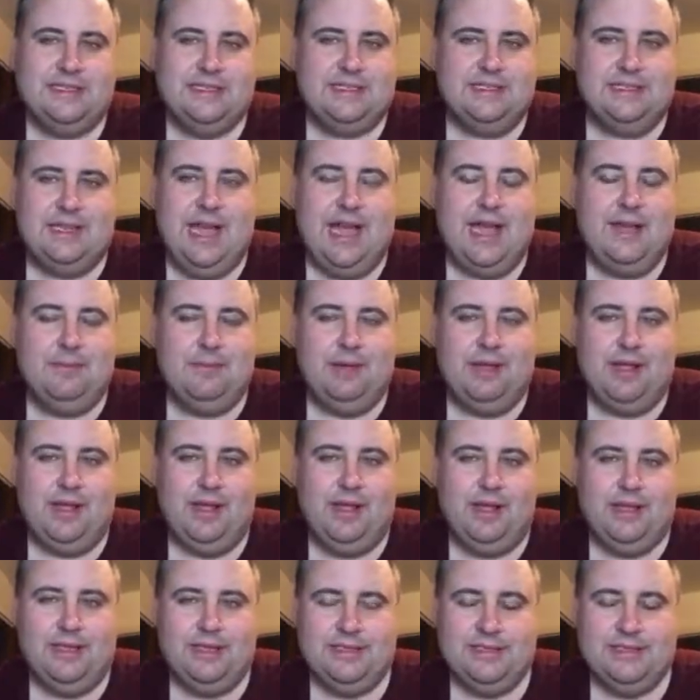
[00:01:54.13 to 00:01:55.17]
it's not
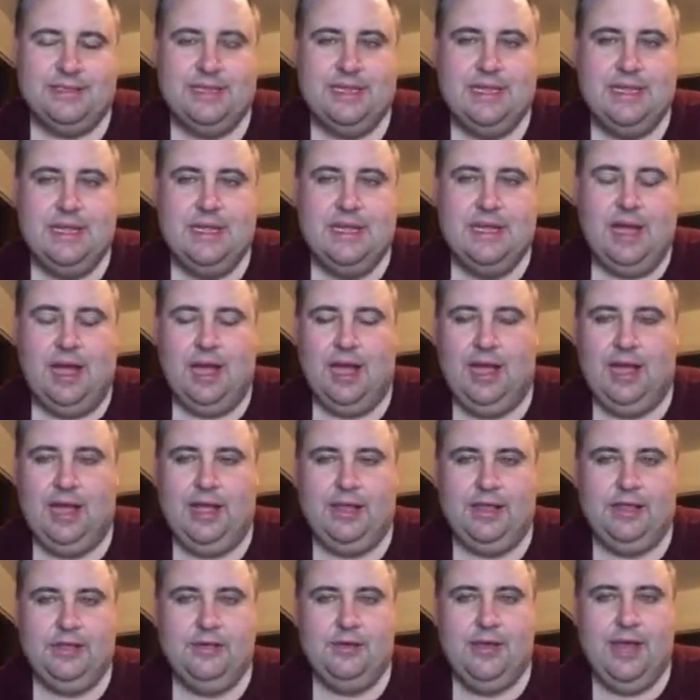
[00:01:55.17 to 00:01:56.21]
because
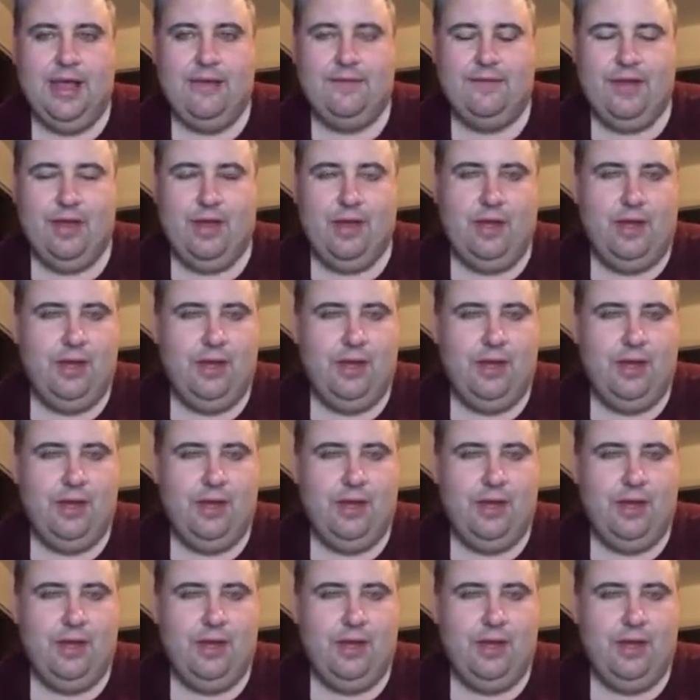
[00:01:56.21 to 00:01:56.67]
you have